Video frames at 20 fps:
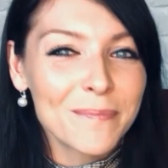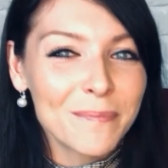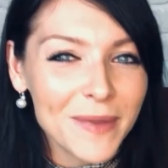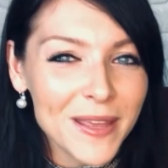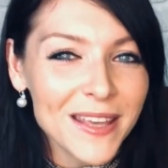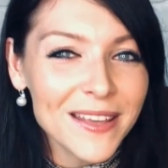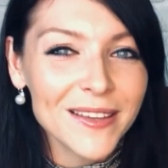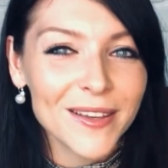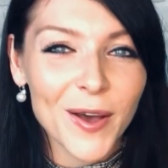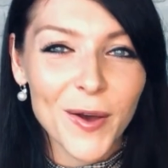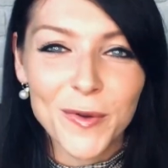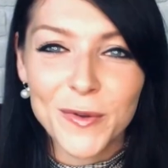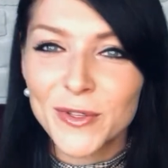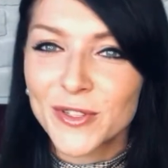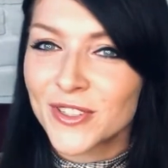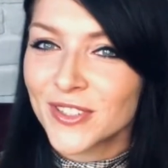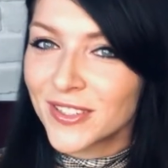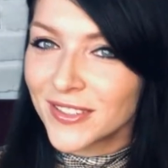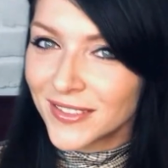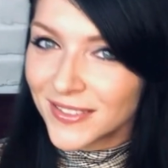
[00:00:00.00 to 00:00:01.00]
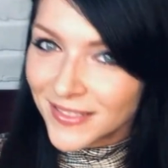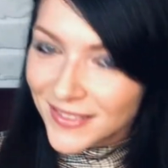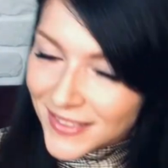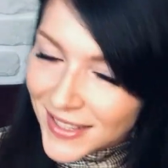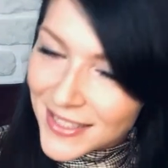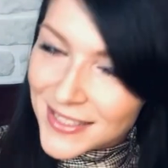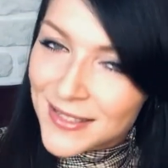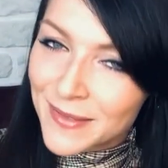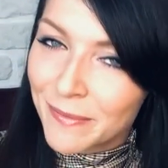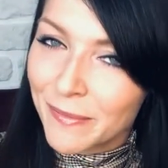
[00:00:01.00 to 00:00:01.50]
Being coached
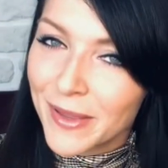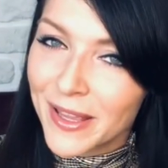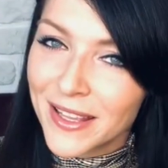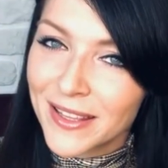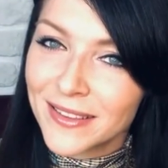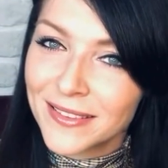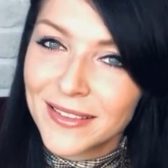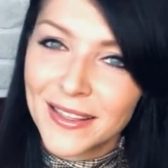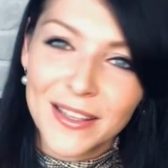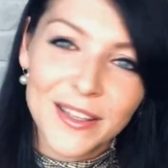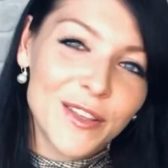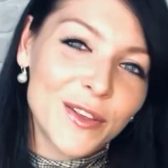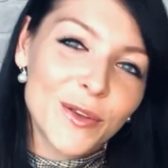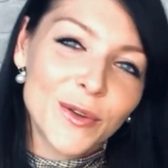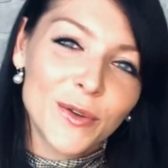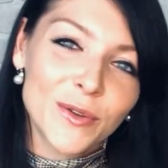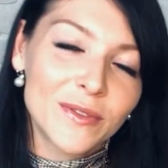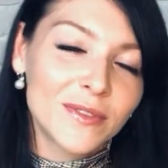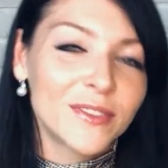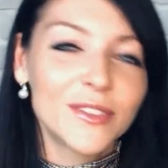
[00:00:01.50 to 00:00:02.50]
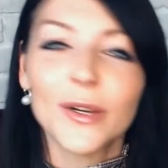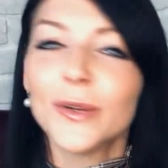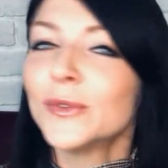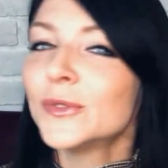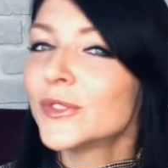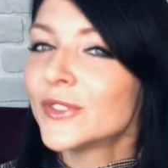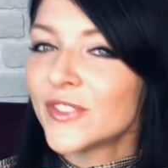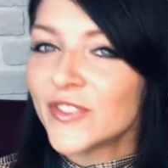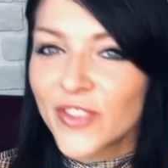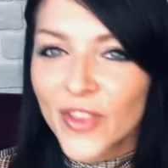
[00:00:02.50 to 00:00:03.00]
doesn't mean that you
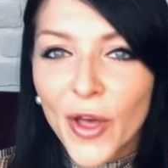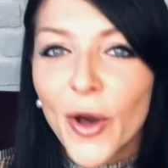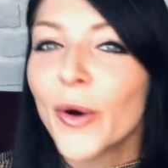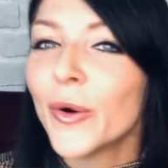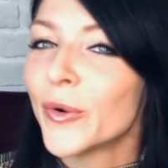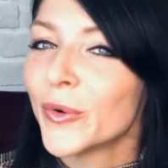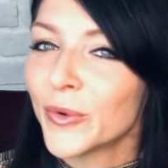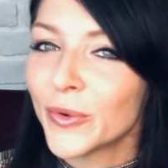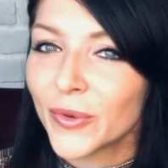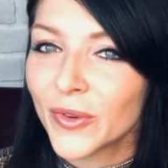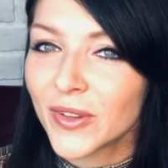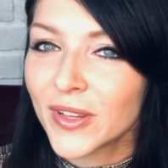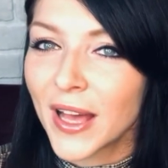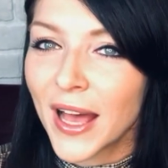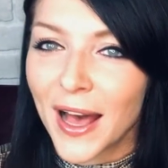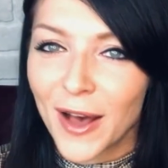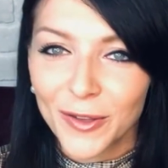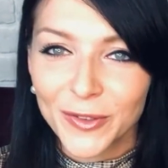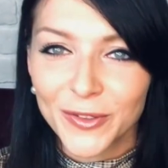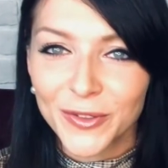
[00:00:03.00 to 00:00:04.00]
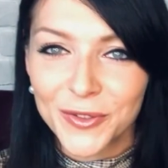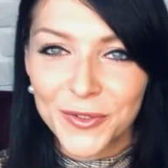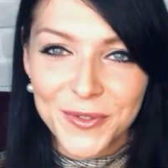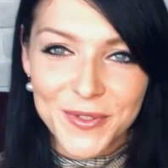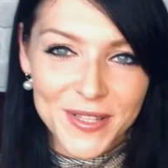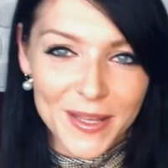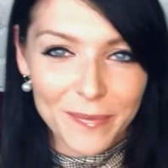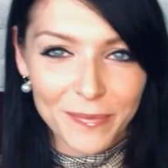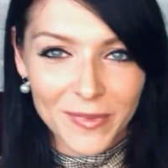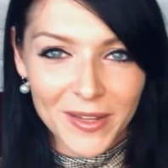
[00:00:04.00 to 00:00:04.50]
don't know how to do
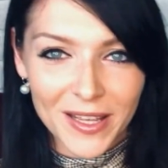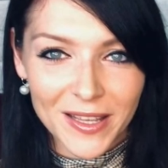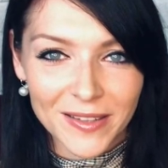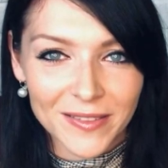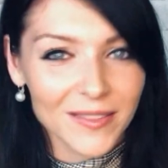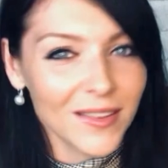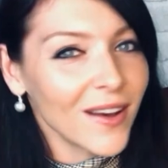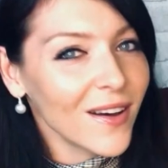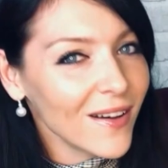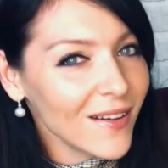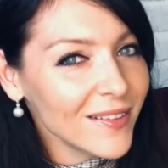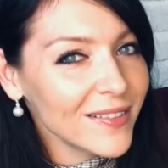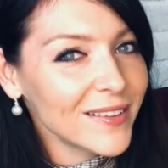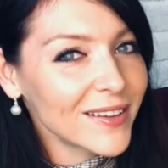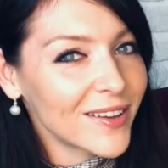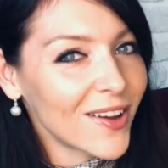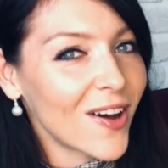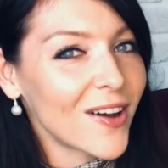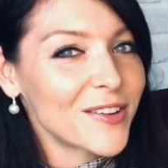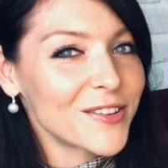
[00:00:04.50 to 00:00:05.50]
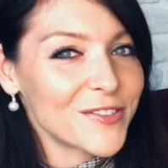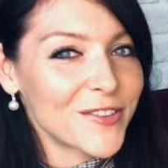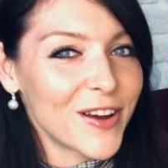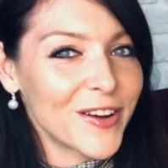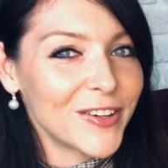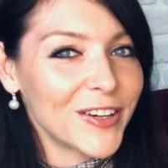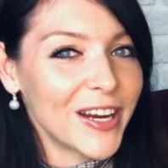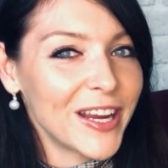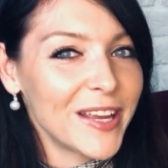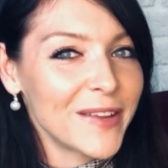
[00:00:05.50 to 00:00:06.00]
something. On the
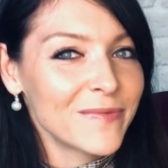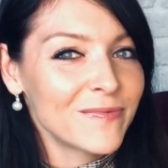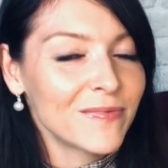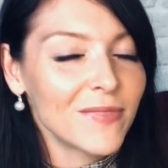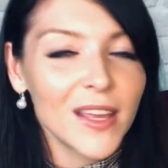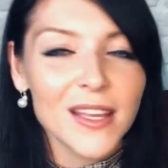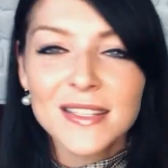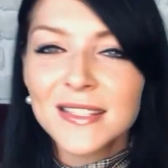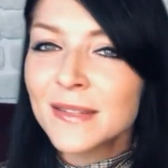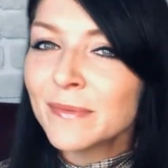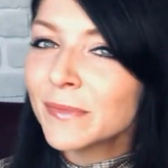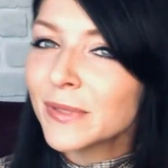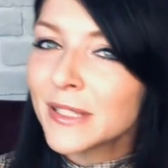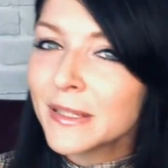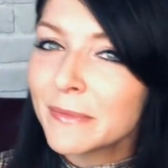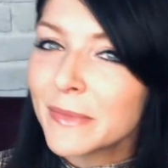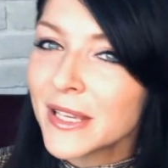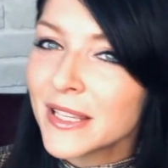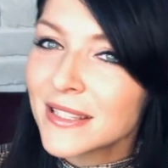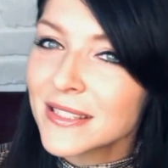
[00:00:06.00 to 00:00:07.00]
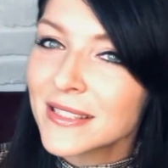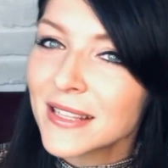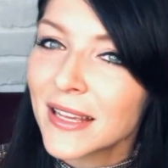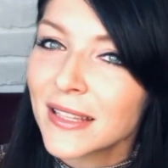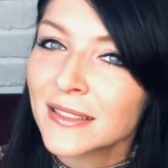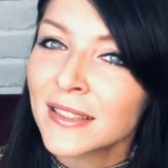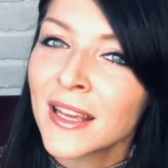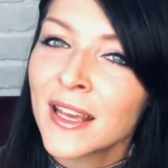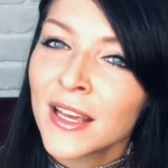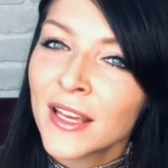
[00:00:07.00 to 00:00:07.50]
contrary, it simply means
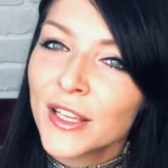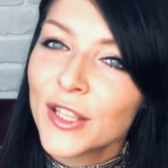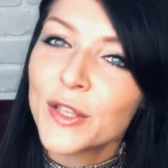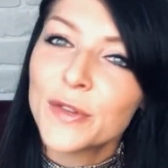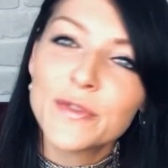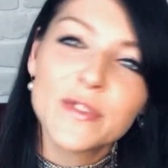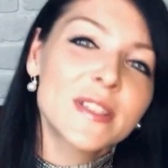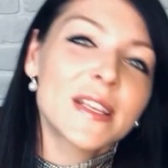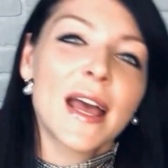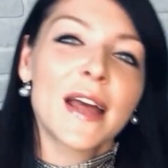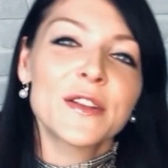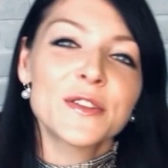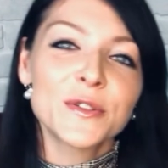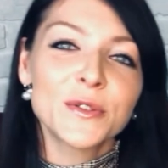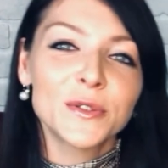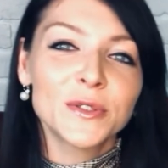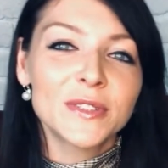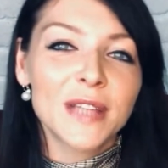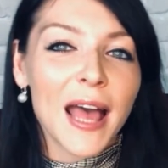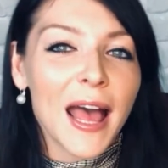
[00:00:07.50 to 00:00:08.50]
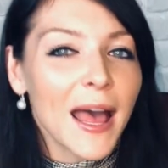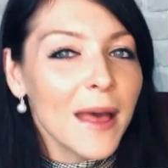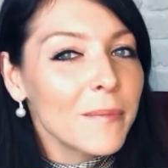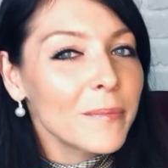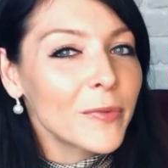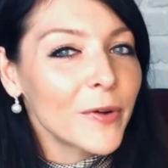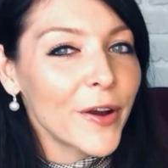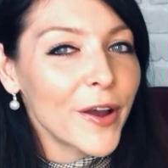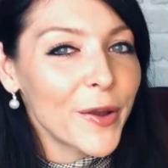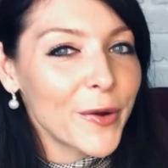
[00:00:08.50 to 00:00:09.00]
that you've scheduled
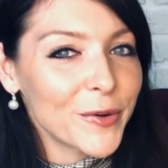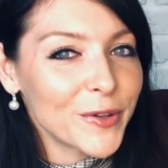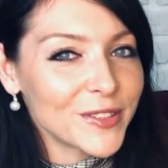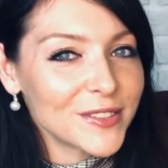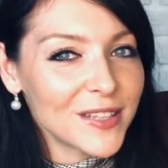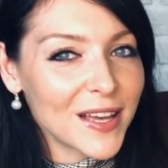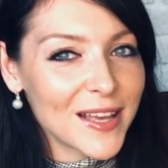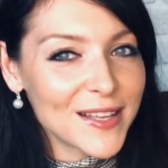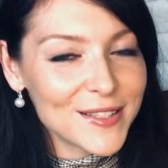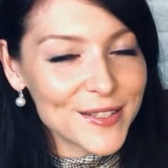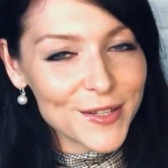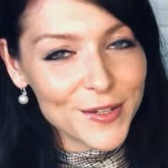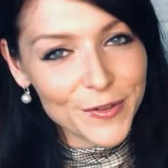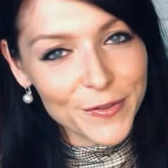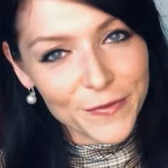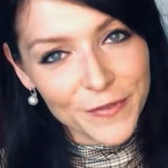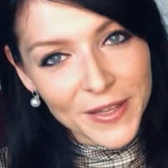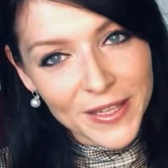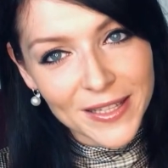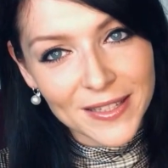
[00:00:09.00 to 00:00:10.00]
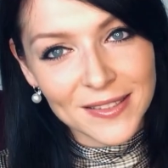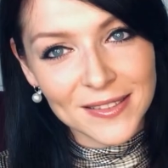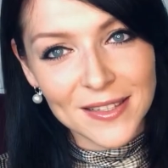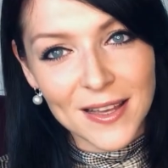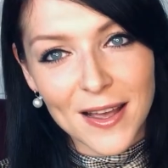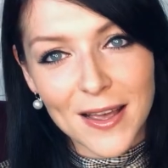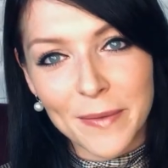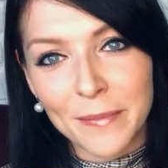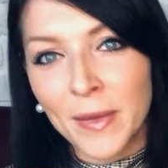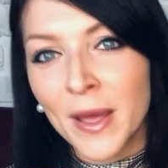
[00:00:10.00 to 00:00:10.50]
and prioritized your thinking
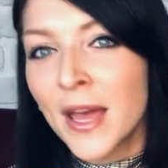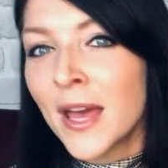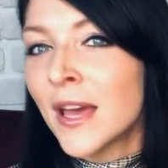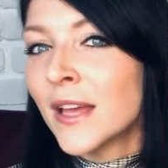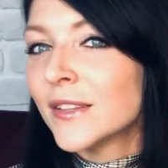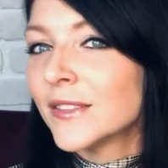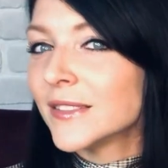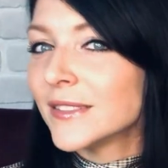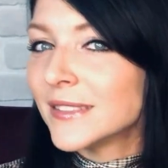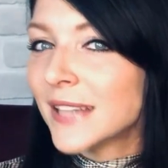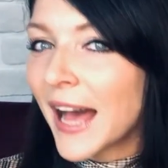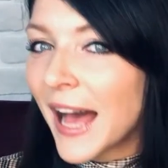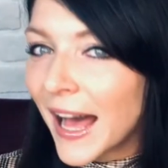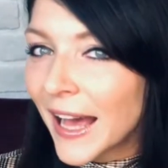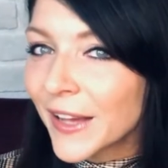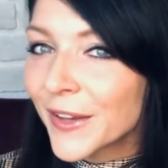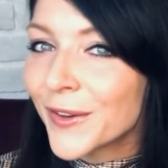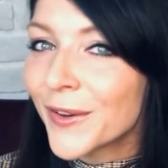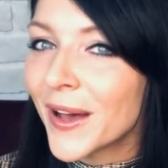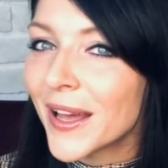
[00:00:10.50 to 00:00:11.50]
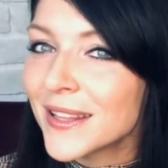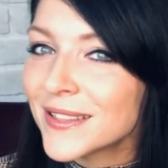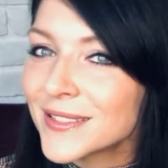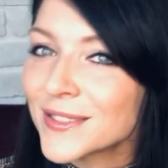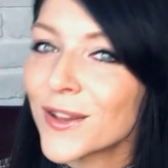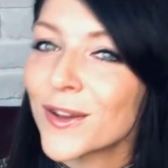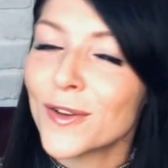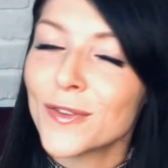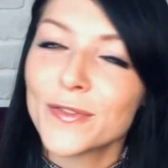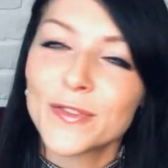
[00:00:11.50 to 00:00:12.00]
time to tackle and
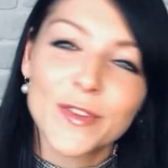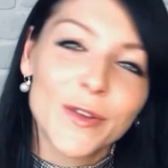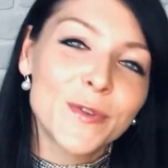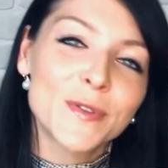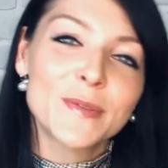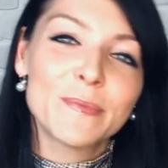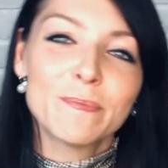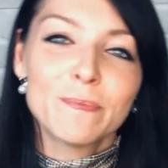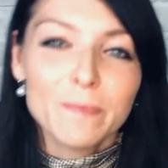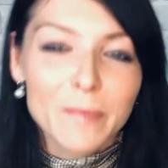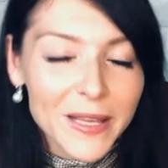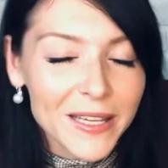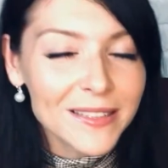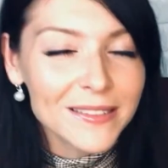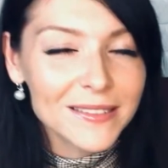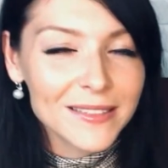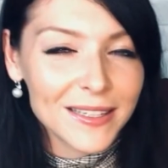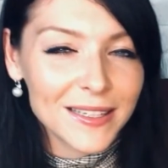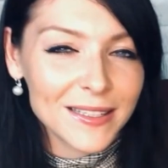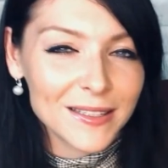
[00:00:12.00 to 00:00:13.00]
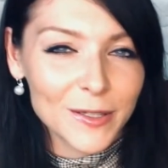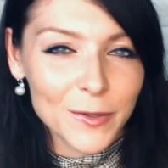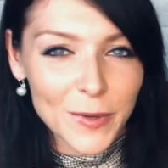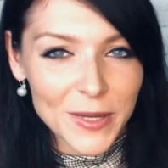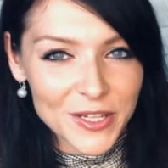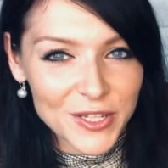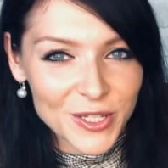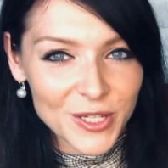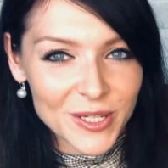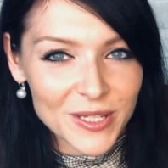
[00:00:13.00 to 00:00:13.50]
solve those big ticket
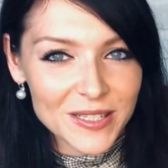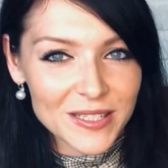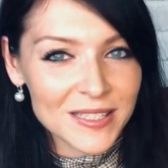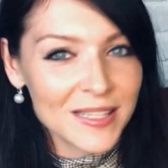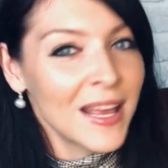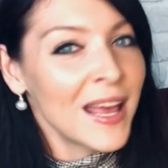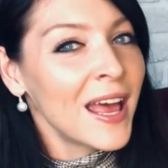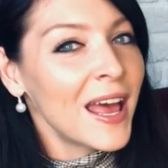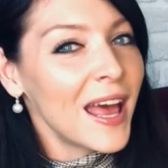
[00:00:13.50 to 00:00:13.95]
questions,